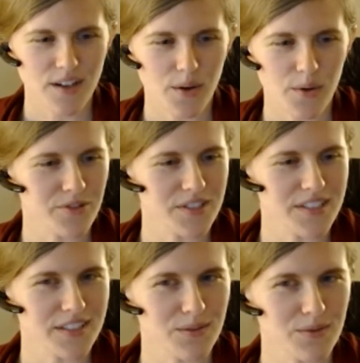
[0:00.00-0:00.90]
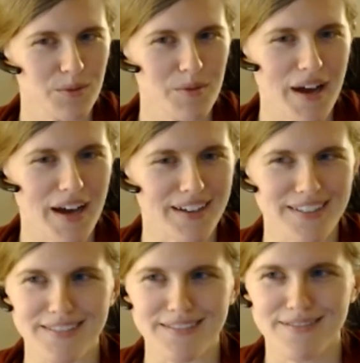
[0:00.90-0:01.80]
hopefully Dylan will be back
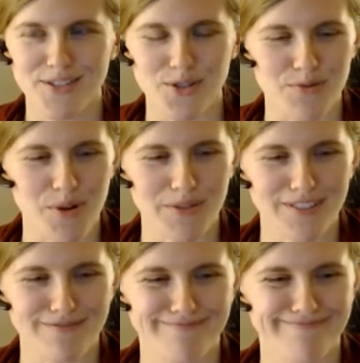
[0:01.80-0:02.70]
in just a moment.